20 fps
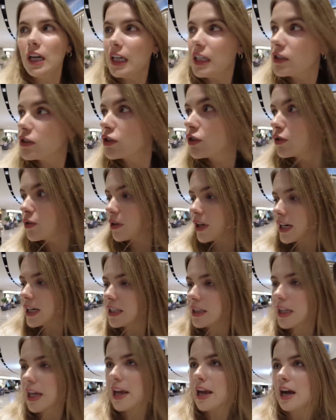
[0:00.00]
it's
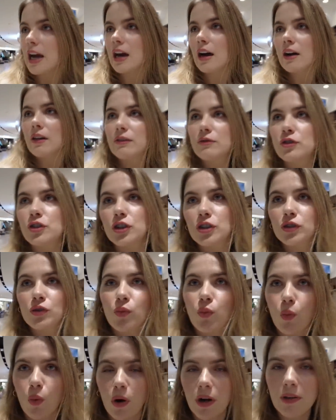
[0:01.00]
great they have just
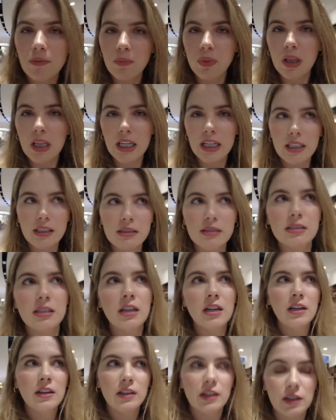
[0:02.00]
one place
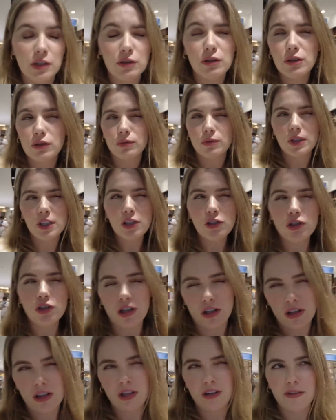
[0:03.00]
that you can reach,
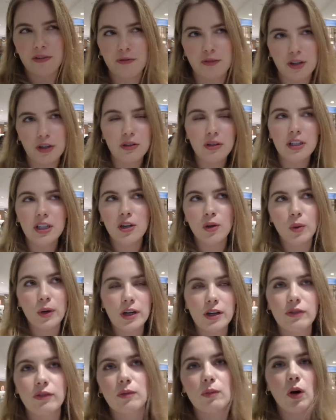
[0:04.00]
I think, fairly
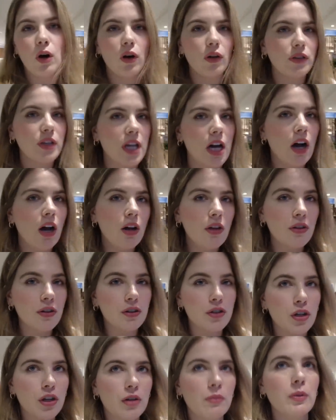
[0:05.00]
quick from all the other
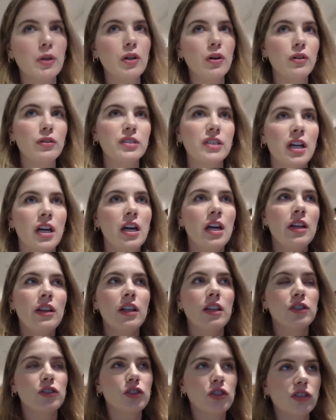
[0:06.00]
terminals.
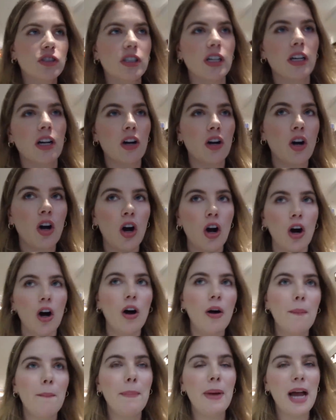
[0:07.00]
That's just like a
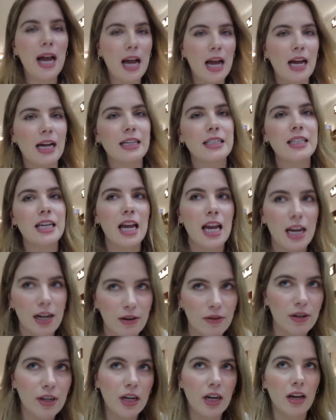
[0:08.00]
compact
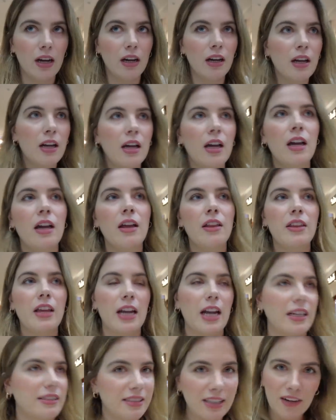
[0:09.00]
area.
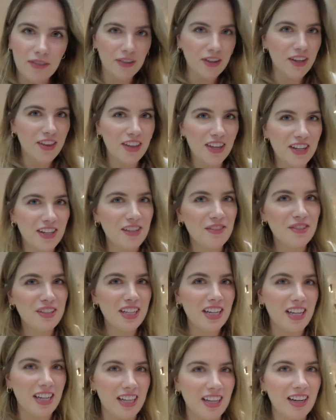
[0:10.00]
that has everything you
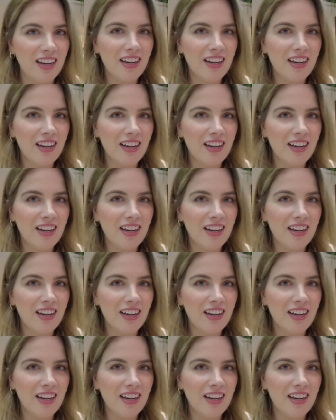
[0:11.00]
need.